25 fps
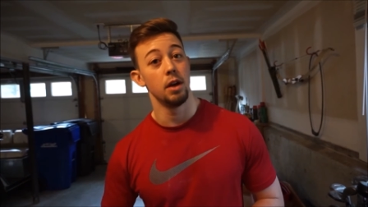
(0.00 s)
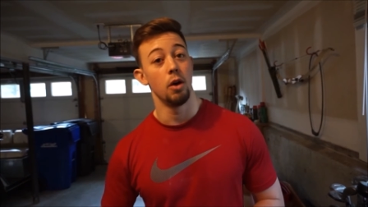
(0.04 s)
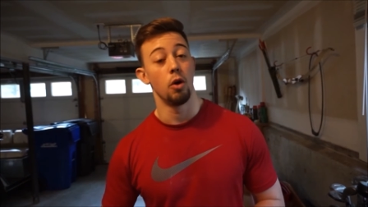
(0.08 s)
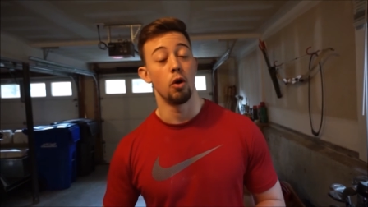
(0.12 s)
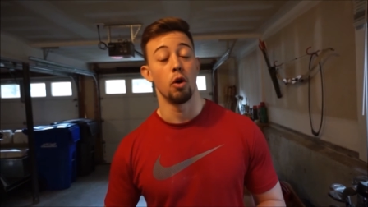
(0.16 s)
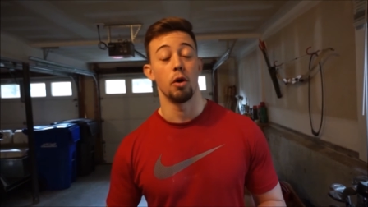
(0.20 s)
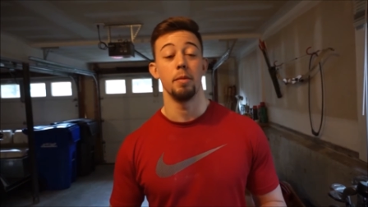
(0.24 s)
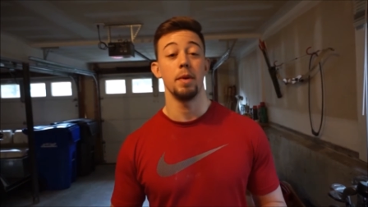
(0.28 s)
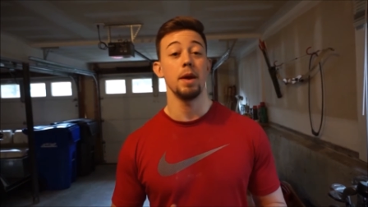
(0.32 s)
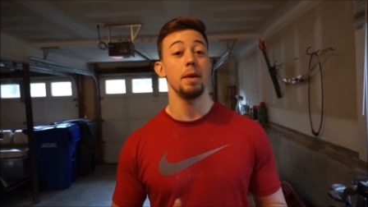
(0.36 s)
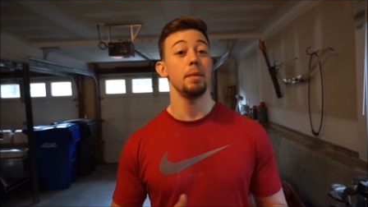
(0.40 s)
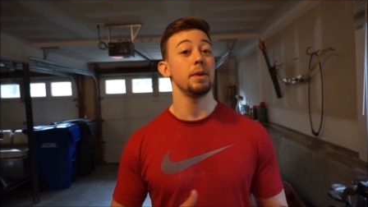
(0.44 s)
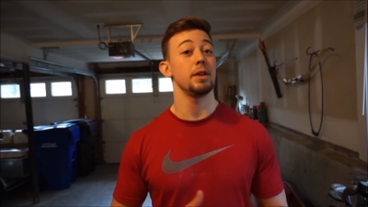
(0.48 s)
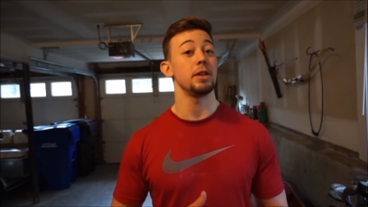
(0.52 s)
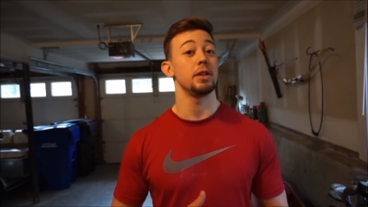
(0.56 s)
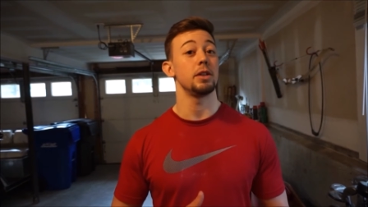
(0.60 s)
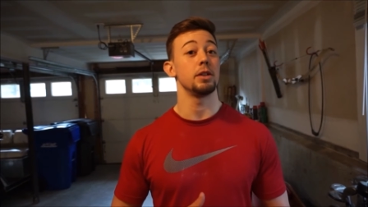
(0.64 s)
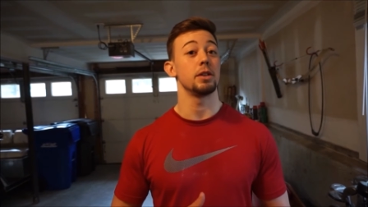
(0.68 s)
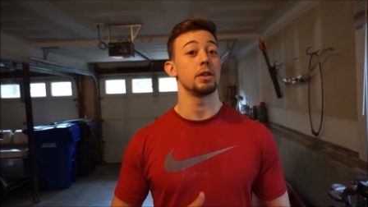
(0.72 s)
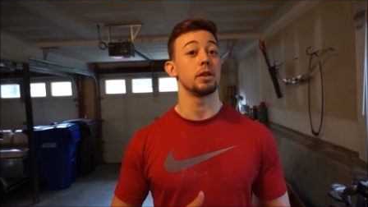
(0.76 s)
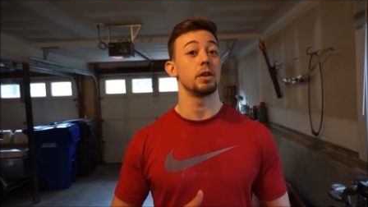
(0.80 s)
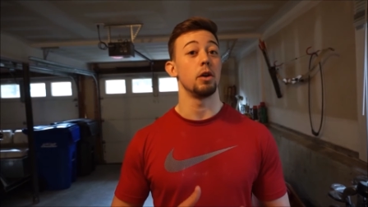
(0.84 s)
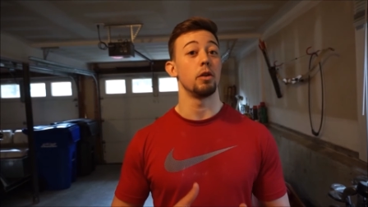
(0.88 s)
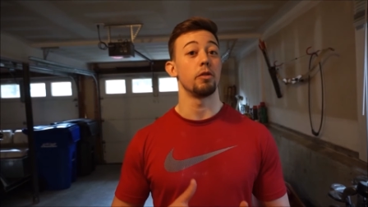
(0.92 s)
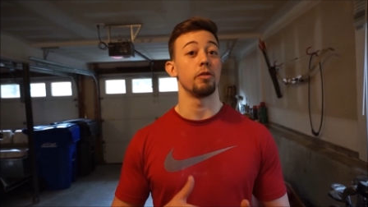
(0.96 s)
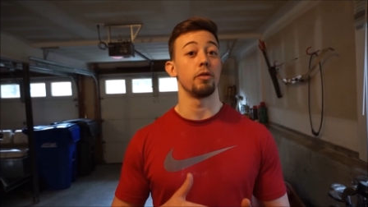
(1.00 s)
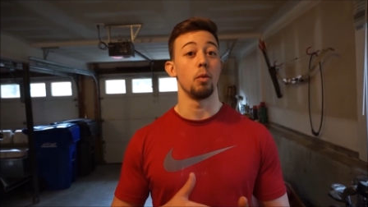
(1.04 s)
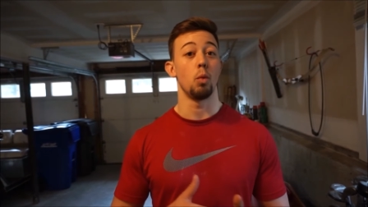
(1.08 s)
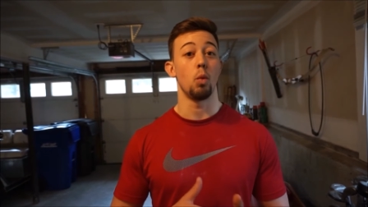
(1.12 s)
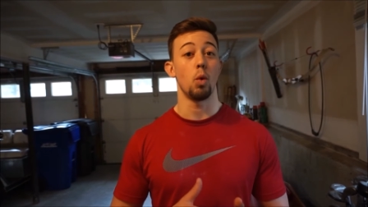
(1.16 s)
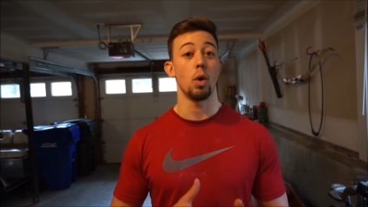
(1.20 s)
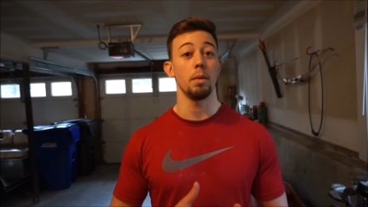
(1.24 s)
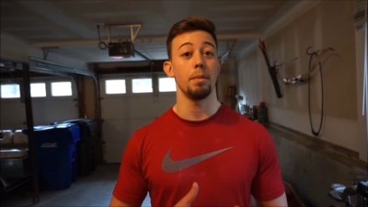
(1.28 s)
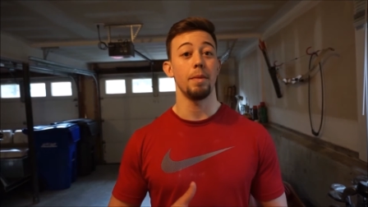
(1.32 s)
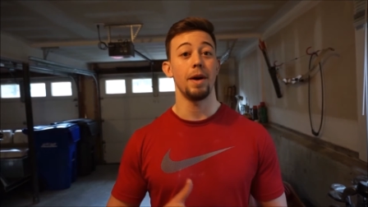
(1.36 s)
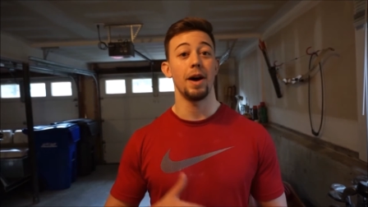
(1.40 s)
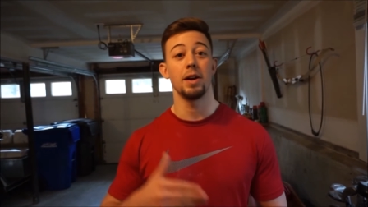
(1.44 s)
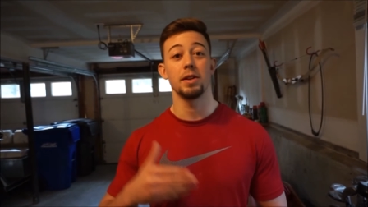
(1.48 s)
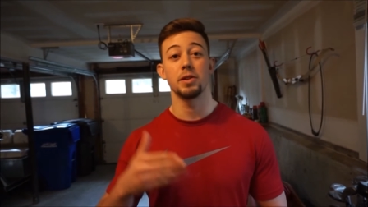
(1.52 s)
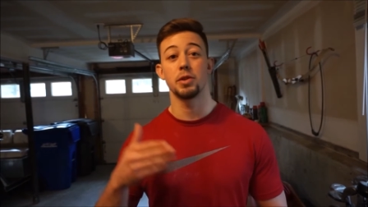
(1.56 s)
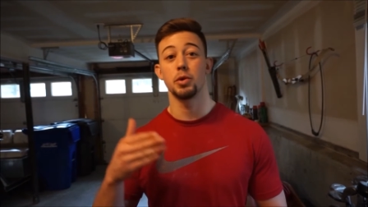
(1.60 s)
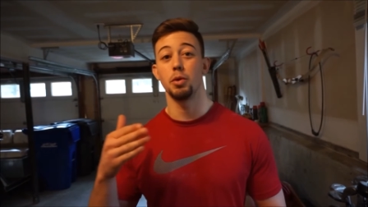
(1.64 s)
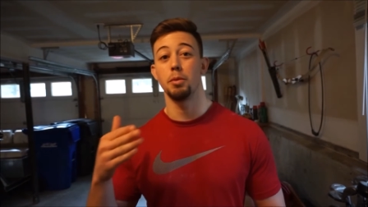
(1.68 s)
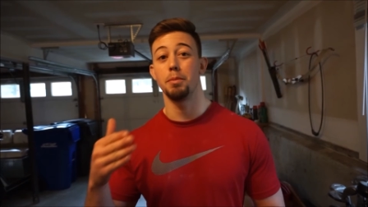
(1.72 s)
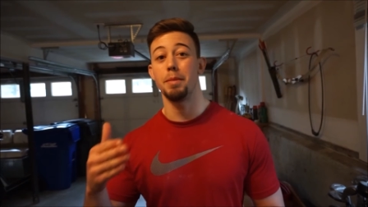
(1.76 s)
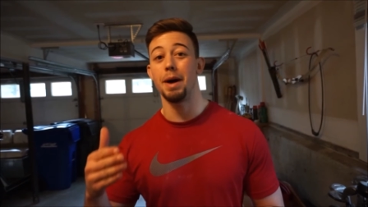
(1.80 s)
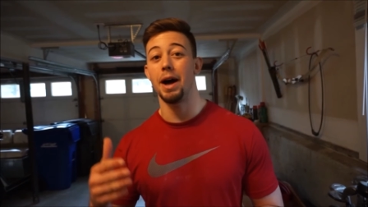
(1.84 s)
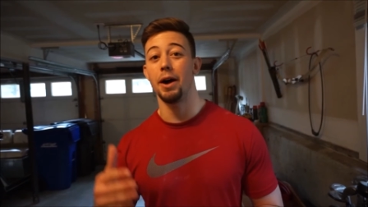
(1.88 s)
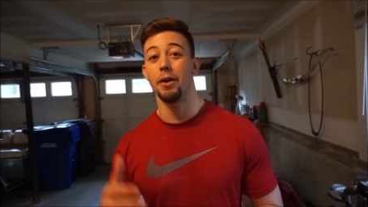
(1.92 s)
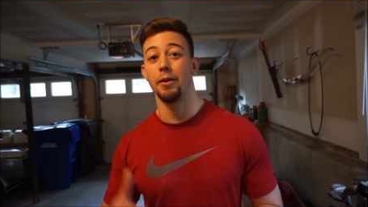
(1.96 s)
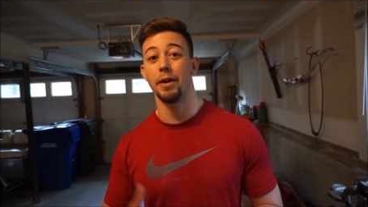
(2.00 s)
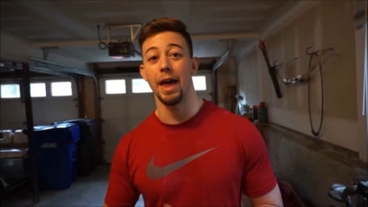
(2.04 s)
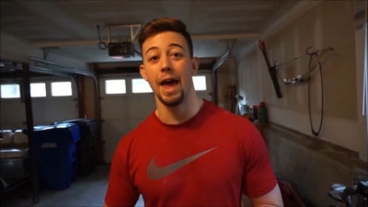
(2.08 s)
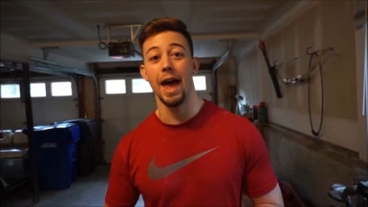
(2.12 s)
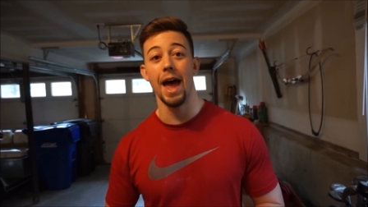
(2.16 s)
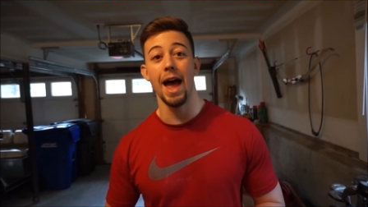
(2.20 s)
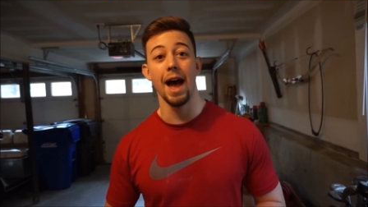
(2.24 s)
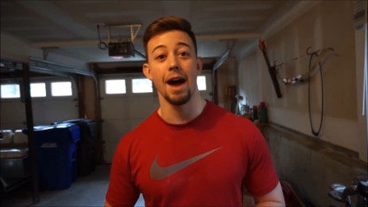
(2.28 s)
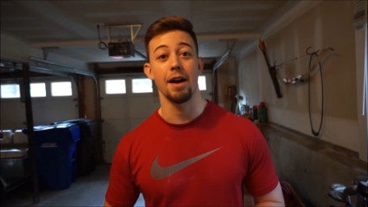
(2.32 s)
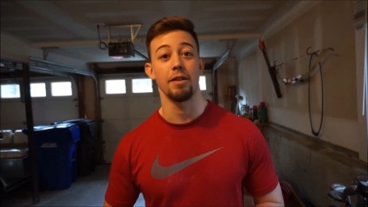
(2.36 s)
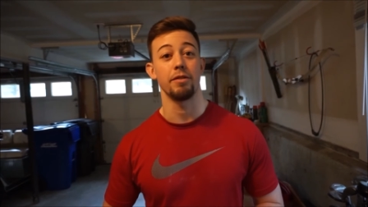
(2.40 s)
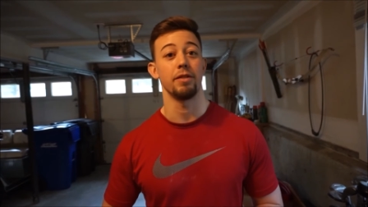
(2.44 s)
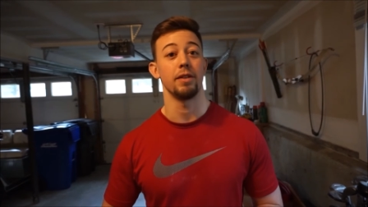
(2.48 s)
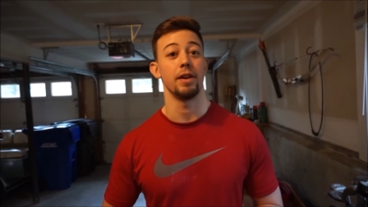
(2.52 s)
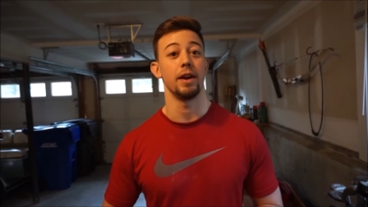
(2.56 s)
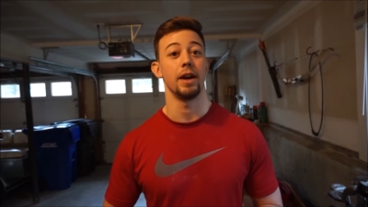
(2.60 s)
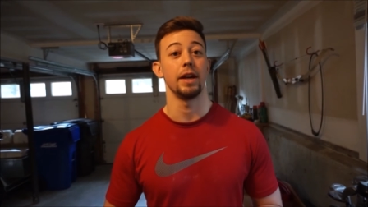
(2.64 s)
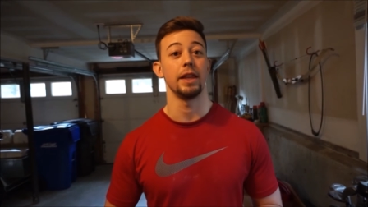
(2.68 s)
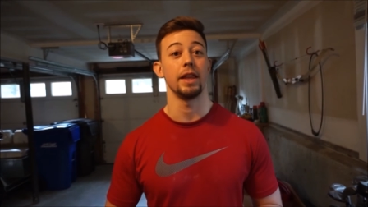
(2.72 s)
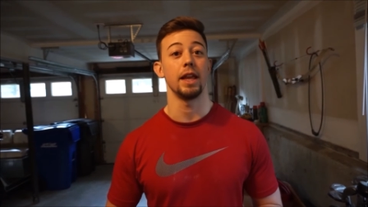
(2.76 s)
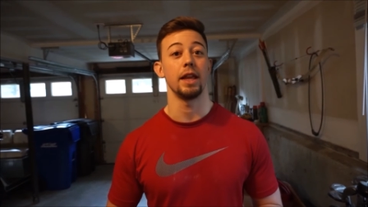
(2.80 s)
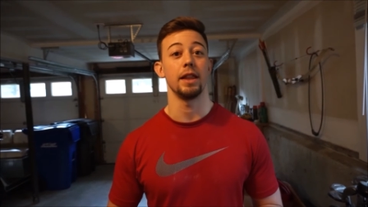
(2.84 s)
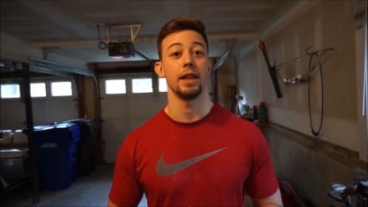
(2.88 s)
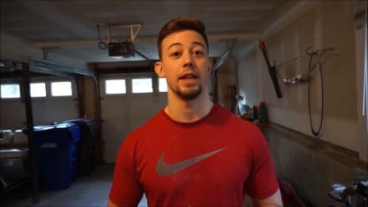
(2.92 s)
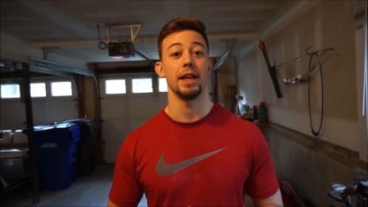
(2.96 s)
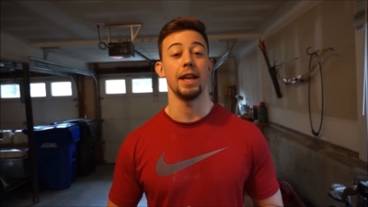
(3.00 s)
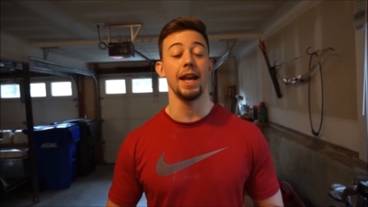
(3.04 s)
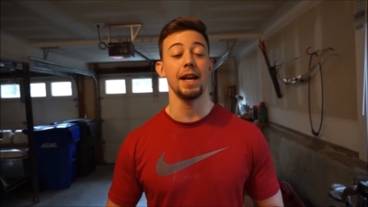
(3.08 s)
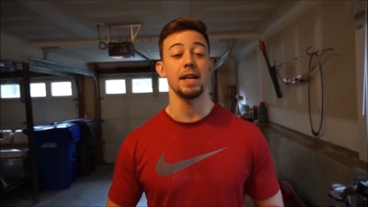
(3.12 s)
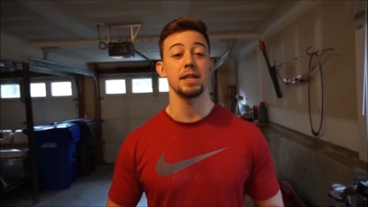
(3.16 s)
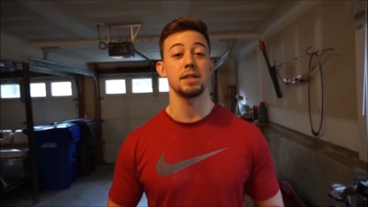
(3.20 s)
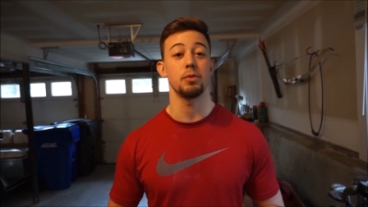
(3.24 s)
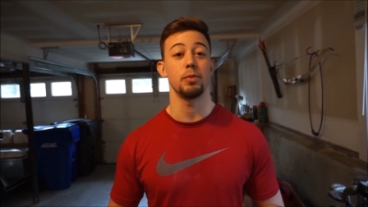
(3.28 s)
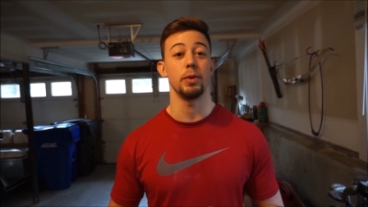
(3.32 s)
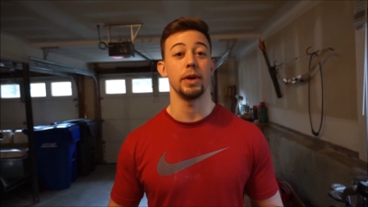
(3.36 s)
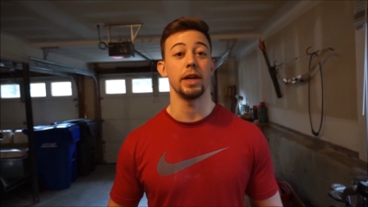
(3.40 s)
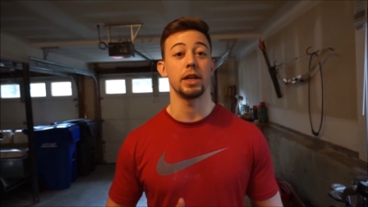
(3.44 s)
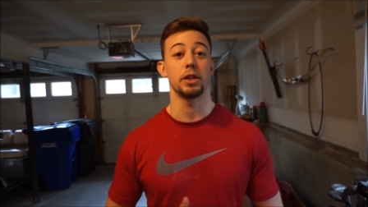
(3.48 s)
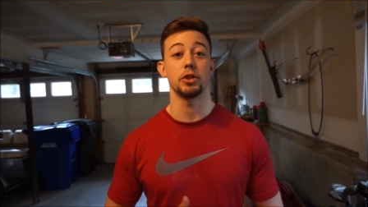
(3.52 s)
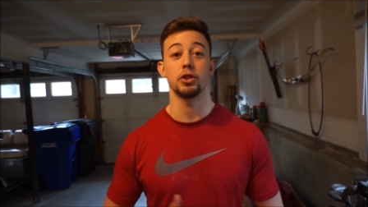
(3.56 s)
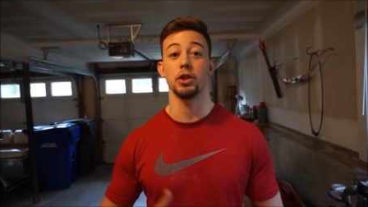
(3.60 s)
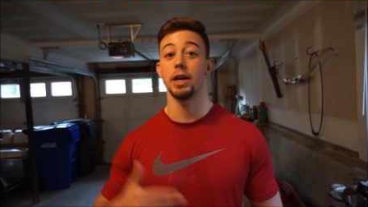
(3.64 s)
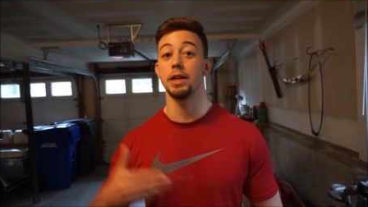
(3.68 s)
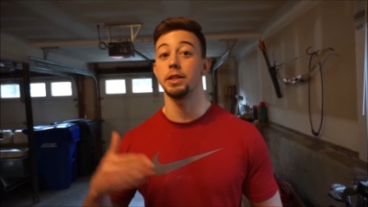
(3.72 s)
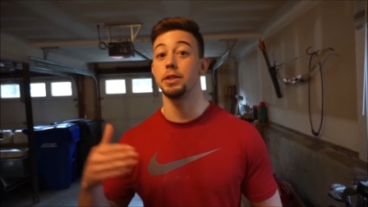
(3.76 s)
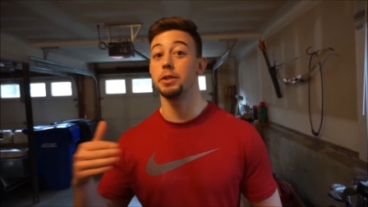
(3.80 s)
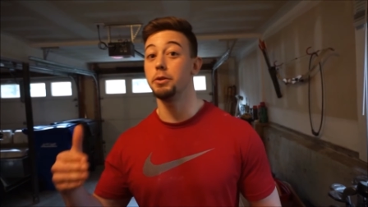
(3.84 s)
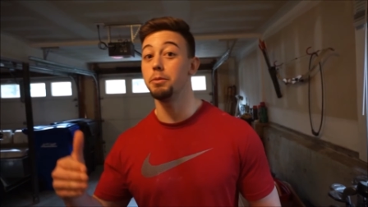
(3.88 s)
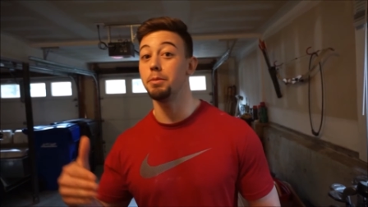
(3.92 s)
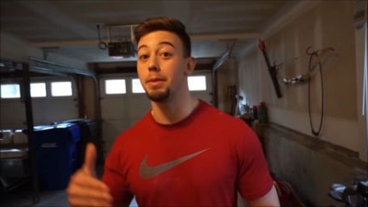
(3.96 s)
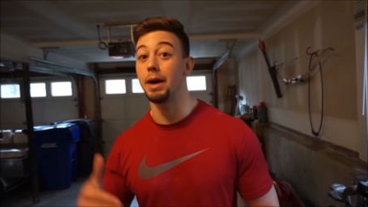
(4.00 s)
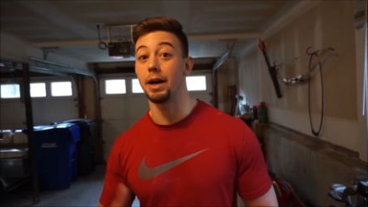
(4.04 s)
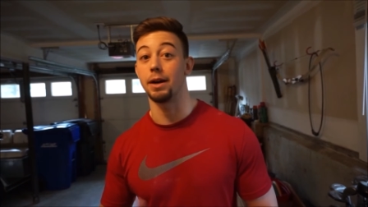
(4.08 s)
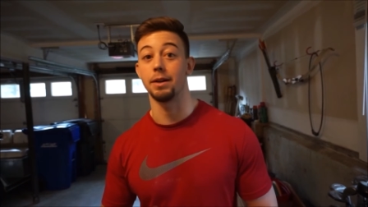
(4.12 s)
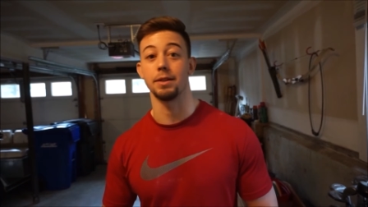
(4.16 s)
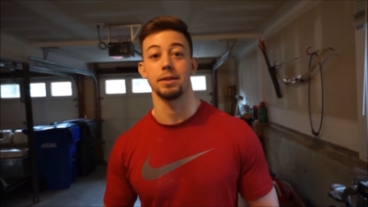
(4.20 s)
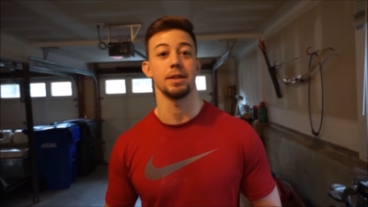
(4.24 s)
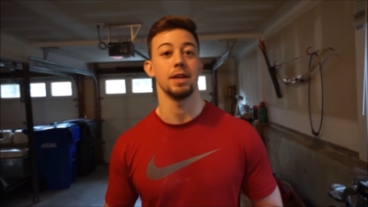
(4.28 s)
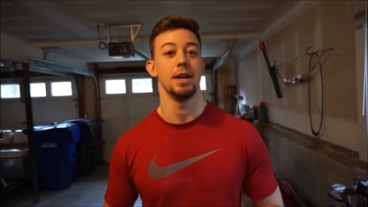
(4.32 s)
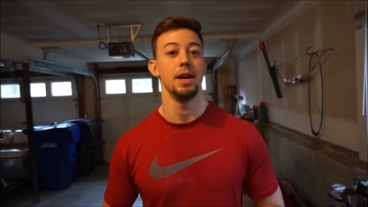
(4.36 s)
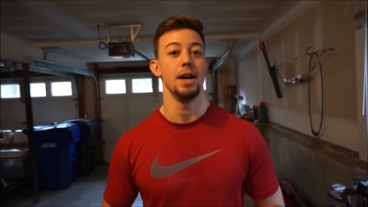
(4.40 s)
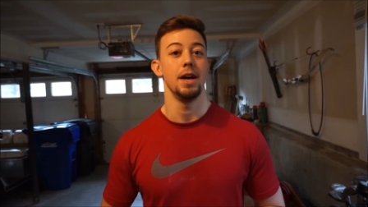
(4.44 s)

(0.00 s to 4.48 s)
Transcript: or maybe go from one mile to a mile and a half, and then the next week try two miles.